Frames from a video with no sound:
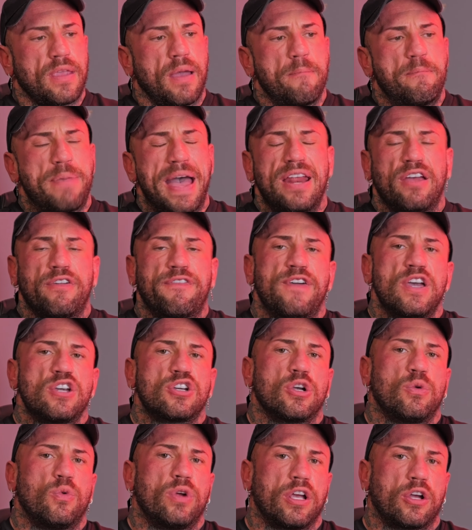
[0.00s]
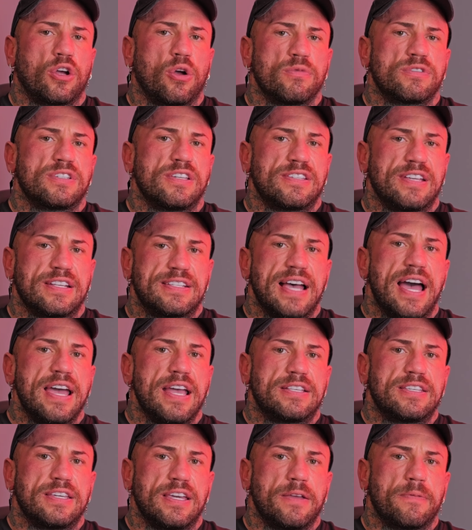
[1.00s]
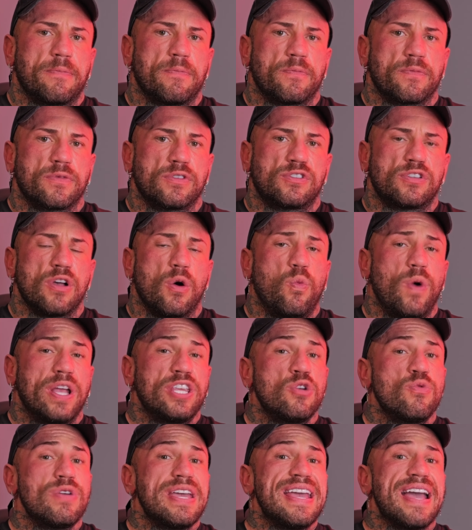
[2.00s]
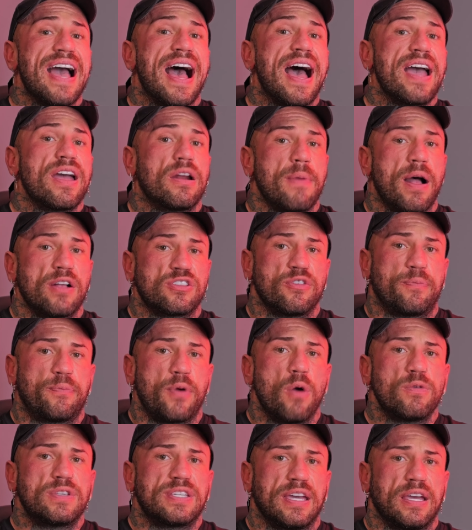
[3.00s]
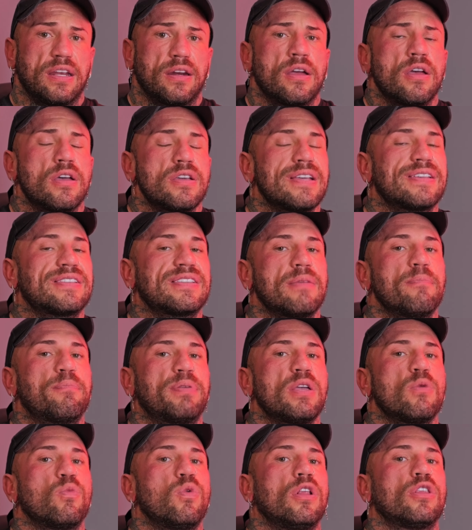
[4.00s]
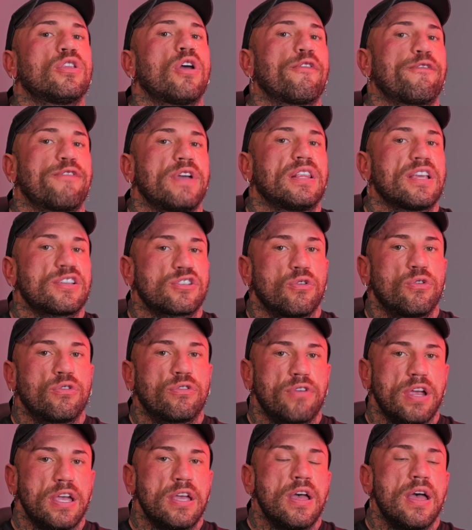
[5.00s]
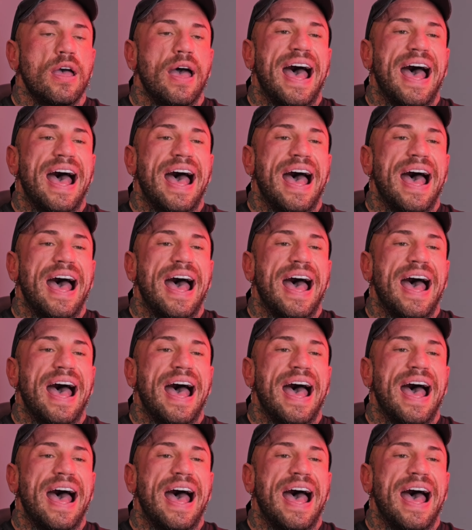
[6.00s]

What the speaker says: beneficial when it comes to satiety. So when you eat higher amounts of protein, you simply will not feel as hungry.